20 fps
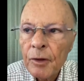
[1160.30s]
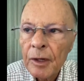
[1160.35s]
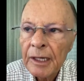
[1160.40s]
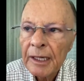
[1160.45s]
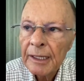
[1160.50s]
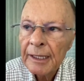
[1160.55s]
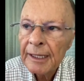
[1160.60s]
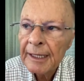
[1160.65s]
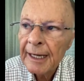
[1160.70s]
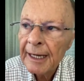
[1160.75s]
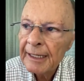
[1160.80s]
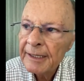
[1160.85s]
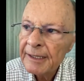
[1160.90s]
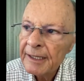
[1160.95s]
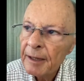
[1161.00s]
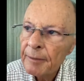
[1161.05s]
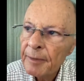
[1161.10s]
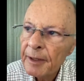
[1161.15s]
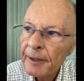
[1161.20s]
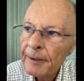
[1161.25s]
to
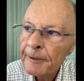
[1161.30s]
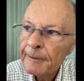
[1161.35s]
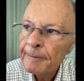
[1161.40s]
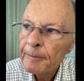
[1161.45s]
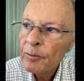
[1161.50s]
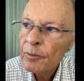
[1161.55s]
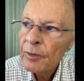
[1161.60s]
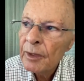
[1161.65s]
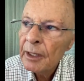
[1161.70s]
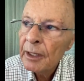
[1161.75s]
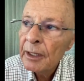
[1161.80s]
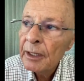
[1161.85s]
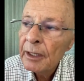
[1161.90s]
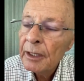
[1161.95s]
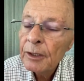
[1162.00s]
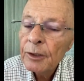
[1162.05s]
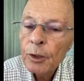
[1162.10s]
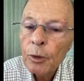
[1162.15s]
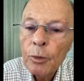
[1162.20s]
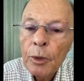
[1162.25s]
be together in
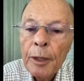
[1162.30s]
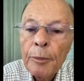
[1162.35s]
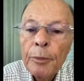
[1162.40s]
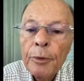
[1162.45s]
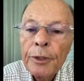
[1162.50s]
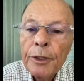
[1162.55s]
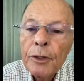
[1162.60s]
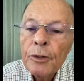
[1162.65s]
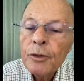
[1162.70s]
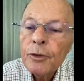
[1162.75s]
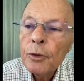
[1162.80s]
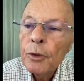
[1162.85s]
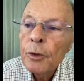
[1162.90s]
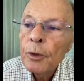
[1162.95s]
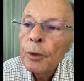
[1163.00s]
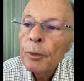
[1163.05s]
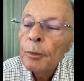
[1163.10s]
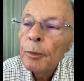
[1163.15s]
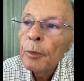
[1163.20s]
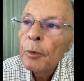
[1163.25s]
that marriage.
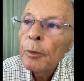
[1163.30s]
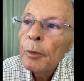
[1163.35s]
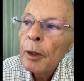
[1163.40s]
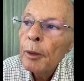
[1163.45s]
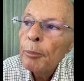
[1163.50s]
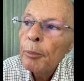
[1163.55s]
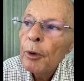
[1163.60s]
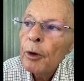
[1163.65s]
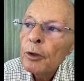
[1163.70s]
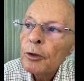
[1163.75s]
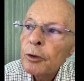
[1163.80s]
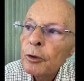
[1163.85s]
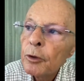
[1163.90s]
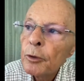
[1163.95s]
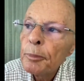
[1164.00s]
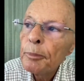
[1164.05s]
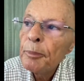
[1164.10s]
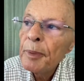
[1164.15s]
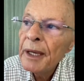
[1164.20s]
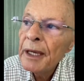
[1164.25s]
And
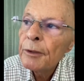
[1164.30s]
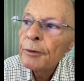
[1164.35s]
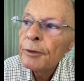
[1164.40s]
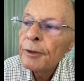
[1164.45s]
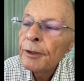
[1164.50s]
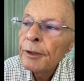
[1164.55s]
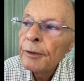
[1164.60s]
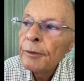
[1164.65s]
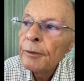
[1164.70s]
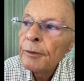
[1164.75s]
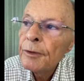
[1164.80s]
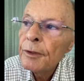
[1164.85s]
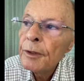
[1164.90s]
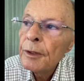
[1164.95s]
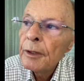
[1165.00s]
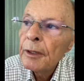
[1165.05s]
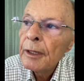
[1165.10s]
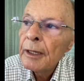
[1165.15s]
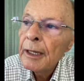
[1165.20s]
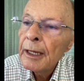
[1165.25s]
that's why the
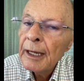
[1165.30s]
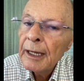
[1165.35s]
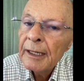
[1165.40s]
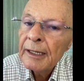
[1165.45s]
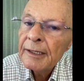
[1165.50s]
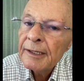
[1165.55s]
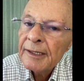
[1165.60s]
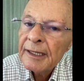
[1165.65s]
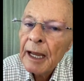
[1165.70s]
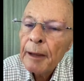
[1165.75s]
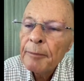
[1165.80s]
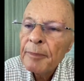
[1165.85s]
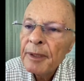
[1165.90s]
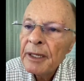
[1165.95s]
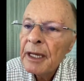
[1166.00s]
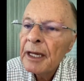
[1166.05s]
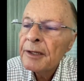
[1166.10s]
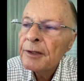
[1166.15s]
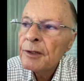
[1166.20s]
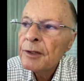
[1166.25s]
apostle
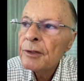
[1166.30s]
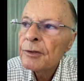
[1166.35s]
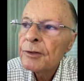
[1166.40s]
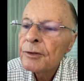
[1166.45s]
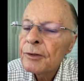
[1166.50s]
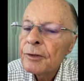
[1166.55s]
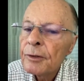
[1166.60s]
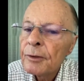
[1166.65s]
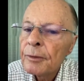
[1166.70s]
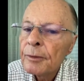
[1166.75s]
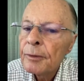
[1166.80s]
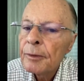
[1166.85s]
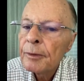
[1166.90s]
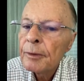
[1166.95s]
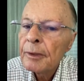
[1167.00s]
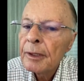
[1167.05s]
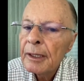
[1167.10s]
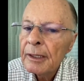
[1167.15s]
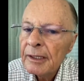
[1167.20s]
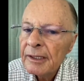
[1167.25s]
Peter,
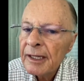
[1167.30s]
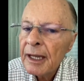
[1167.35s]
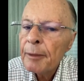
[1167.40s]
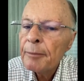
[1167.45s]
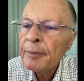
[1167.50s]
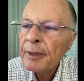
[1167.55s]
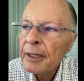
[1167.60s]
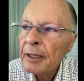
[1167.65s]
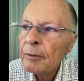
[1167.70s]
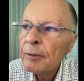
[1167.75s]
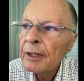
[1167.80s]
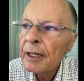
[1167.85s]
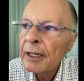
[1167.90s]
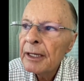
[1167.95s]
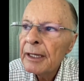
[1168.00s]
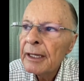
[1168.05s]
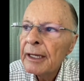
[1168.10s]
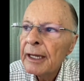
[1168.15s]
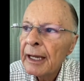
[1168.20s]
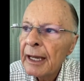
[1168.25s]
he knew
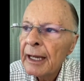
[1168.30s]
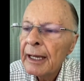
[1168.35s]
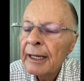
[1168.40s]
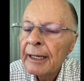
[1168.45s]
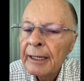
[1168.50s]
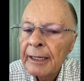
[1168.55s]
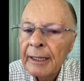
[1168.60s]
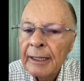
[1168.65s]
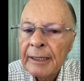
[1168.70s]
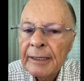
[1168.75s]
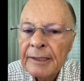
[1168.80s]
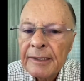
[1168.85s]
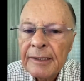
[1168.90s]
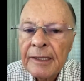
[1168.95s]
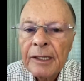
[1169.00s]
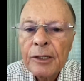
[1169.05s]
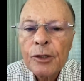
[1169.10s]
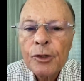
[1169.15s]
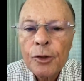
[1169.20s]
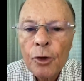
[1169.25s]
this. He
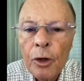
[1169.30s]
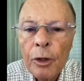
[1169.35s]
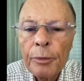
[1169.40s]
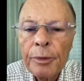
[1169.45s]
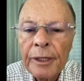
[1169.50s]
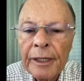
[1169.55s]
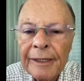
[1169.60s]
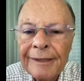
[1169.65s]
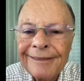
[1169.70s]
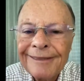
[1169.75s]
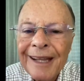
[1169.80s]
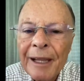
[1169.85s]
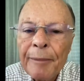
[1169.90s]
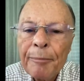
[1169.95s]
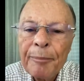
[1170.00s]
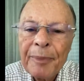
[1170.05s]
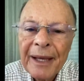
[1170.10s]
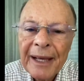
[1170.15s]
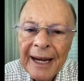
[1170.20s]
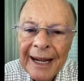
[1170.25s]
knew
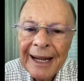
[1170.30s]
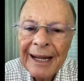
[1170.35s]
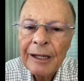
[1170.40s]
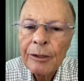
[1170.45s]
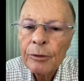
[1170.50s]
what